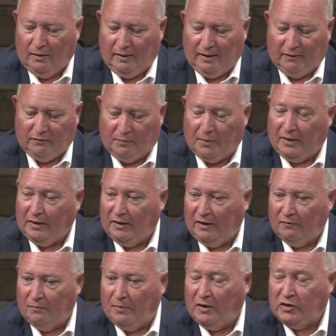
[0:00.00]

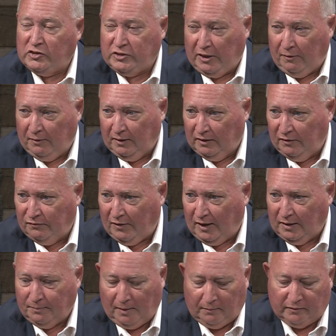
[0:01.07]
everybody's sharing on the fire
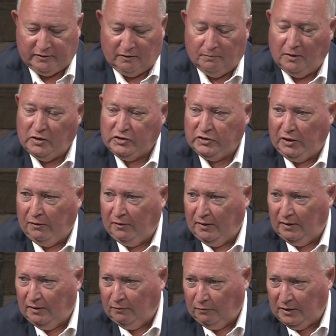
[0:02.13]
departments, everybody's sharing
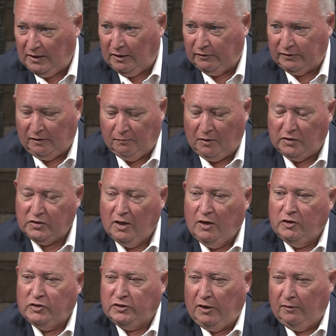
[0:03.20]
on the arenas, everybody's
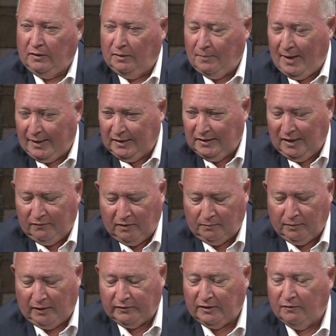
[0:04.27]
sharing on the macadamic
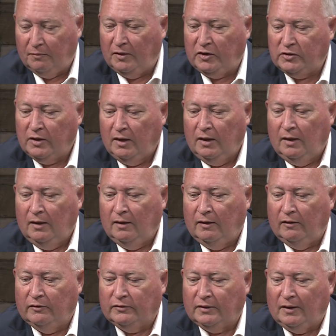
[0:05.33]
place, everybody
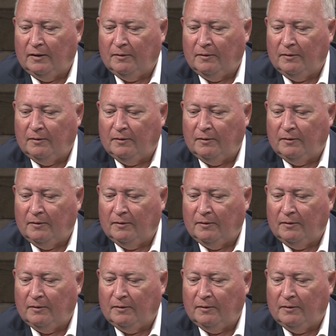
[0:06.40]
is